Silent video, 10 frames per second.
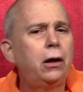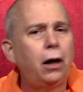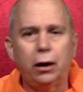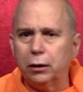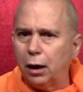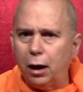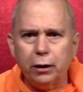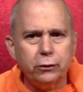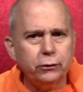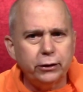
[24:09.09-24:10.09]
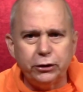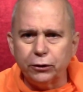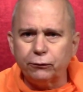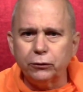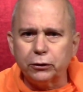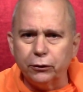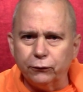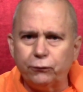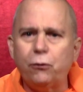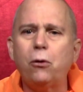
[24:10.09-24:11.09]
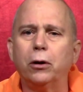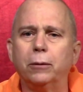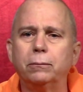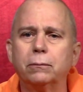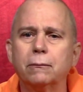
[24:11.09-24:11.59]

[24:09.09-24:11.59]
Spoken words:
are utterly different in form,